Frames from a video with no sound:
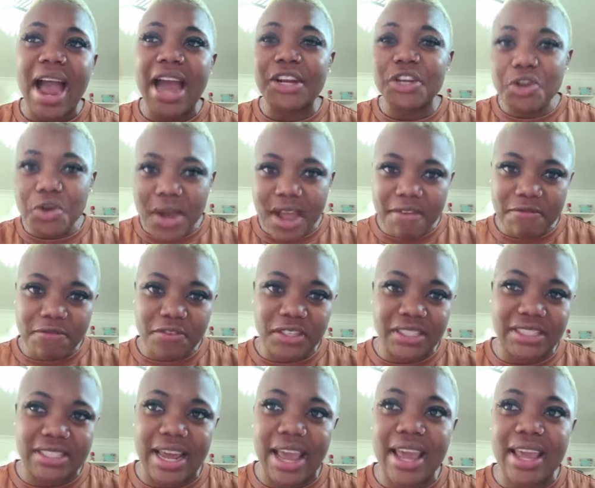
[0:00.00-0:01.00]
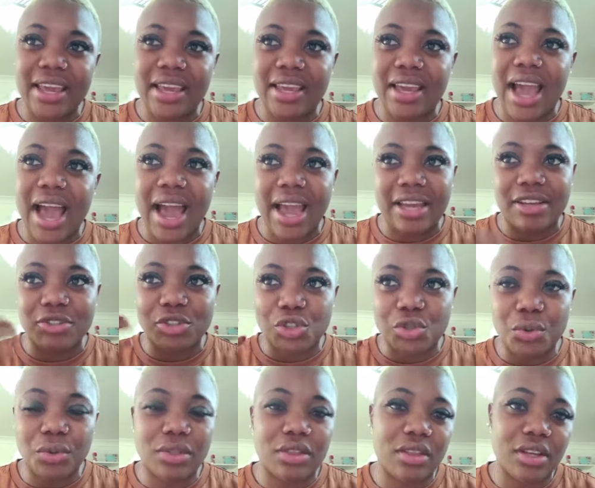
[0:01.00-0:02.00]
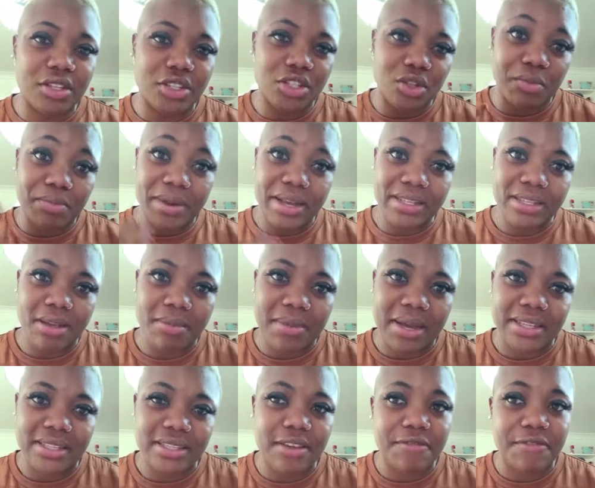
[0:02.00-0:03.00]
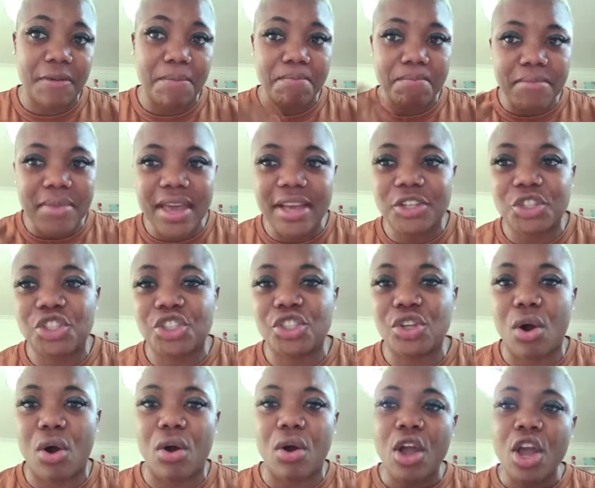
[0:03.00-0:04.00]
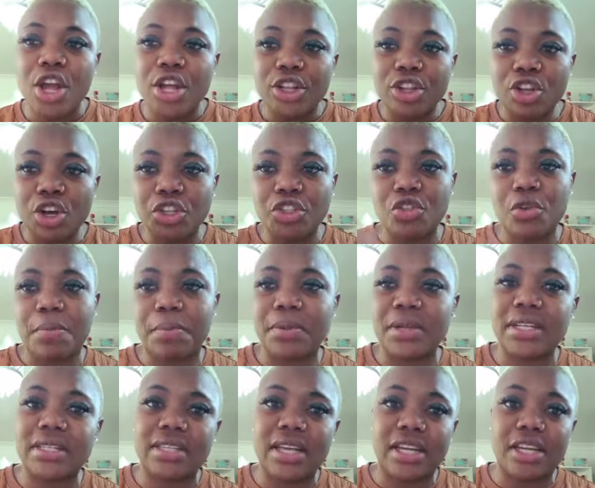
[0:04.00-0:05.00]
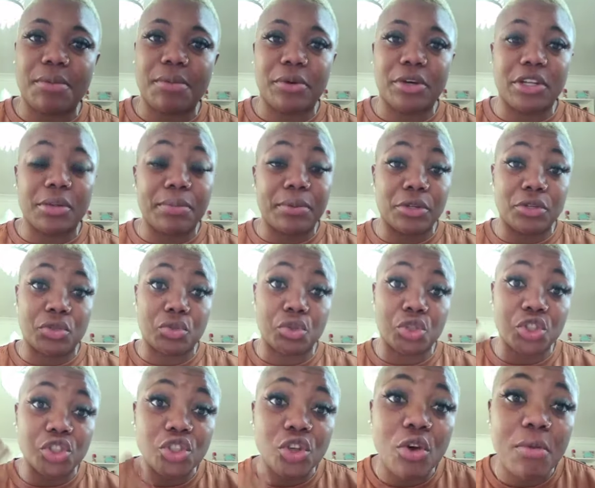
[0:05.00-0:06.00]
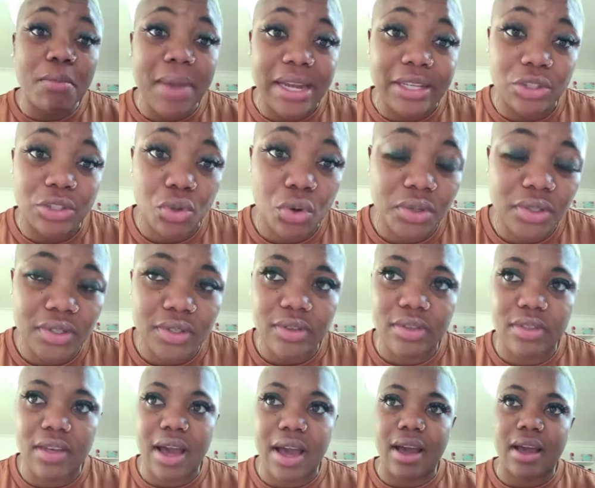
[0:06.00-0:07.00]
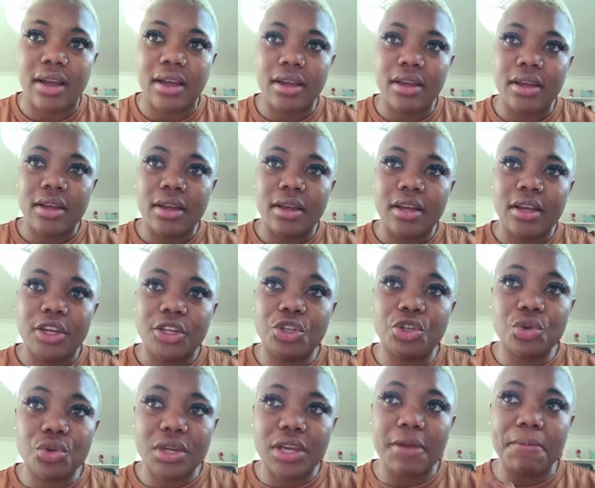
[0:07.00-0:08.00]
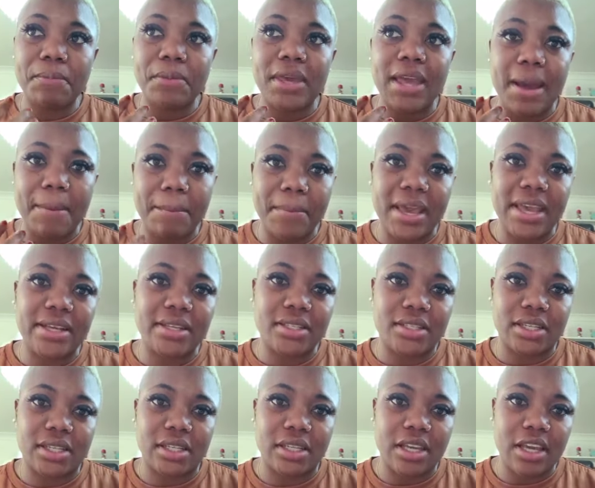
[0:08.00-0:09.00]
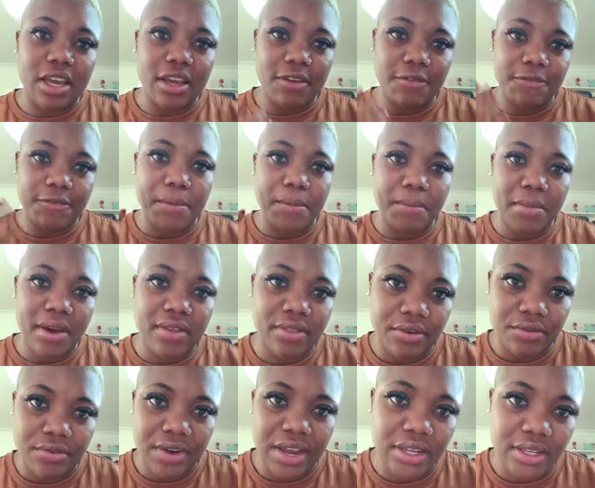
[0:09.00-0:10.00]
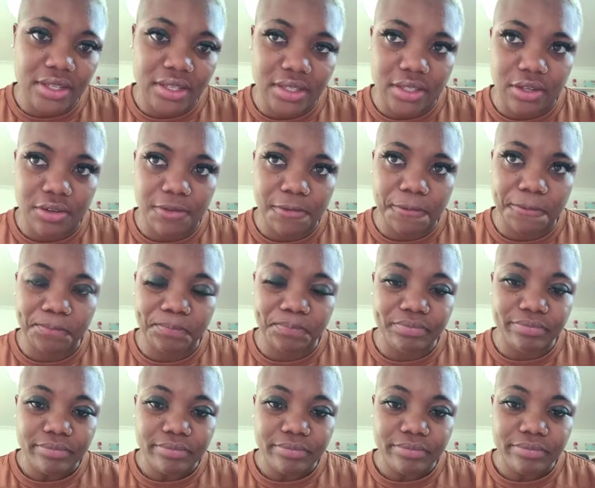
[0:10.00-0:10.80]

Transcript: I know every day I do things to better myself and make sure not to please anybody, but to show my daughter that you can be amazing if a mother raised you.